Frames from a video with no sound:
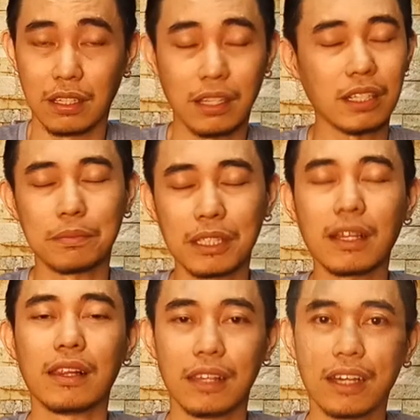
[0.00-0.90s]
And I mean
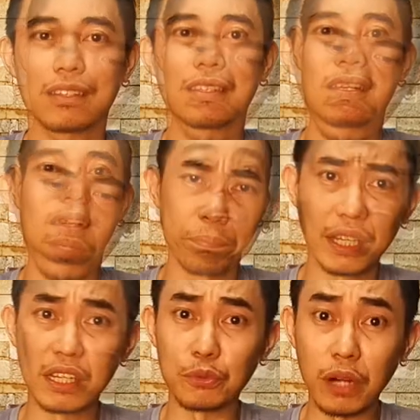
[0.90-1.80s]
a lot.
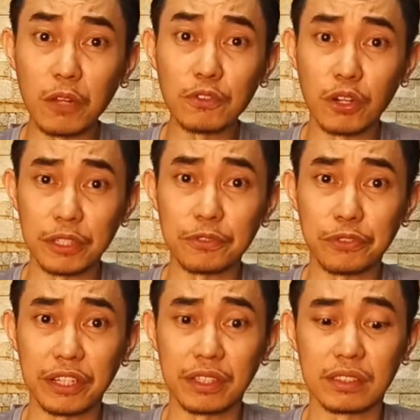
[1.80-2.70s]
Being a Ralph Lauren
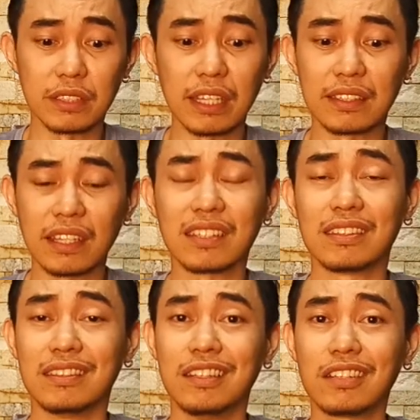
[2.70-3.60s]
fragrance, I think it
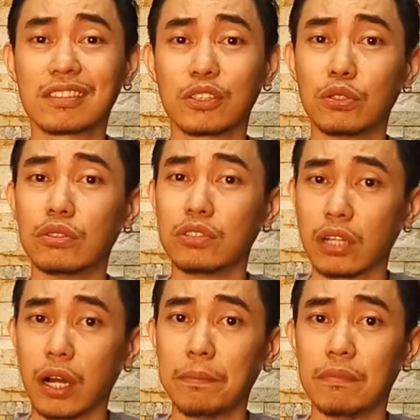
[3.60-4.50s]
does a good
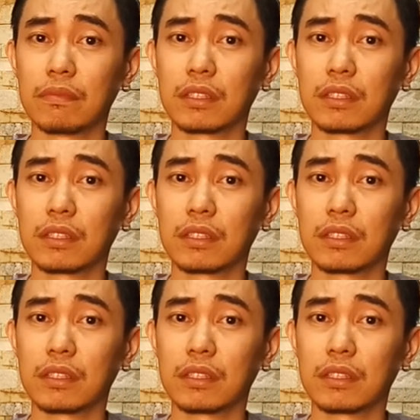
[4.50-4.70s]
job,